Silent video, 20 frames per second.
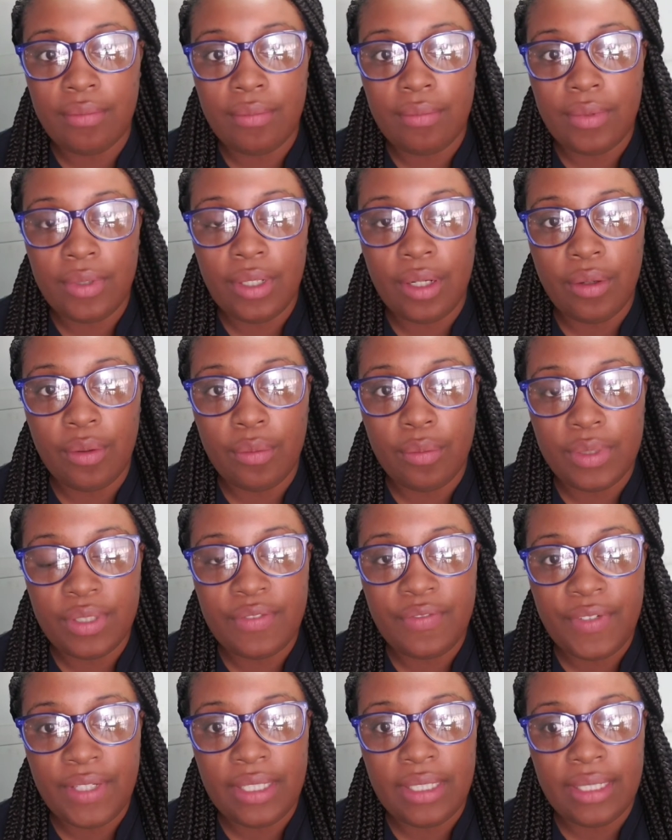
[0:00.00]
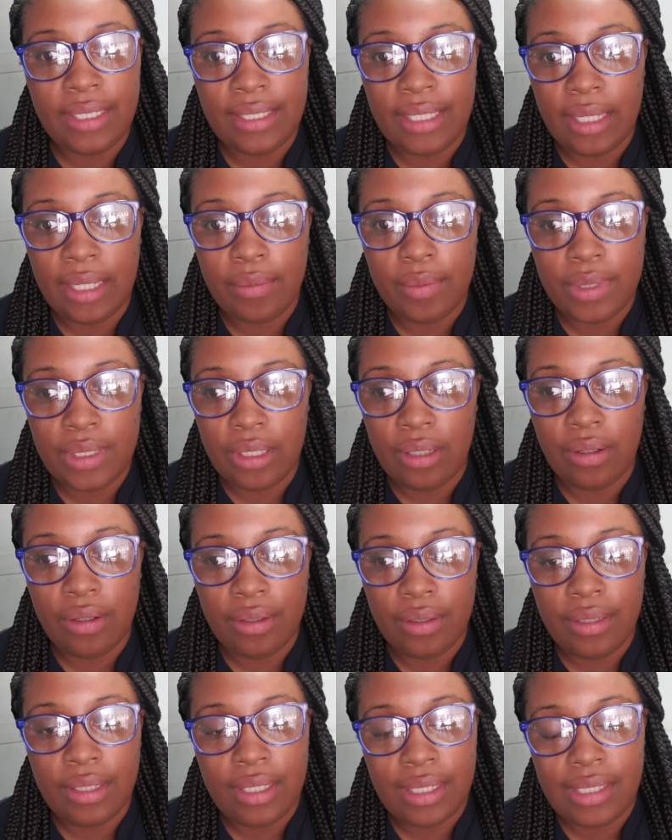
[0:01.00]
you know, was feeling that was
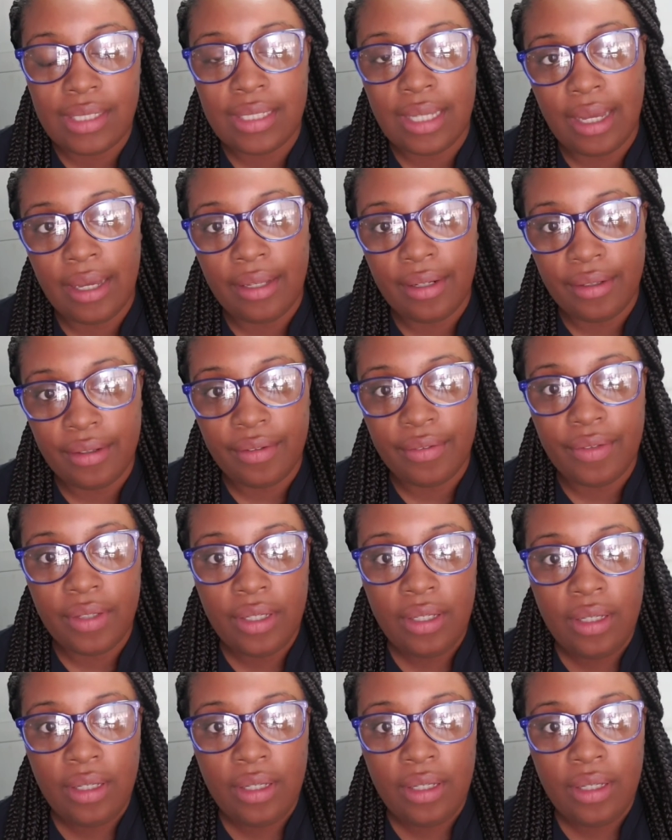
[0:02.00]
on this side of,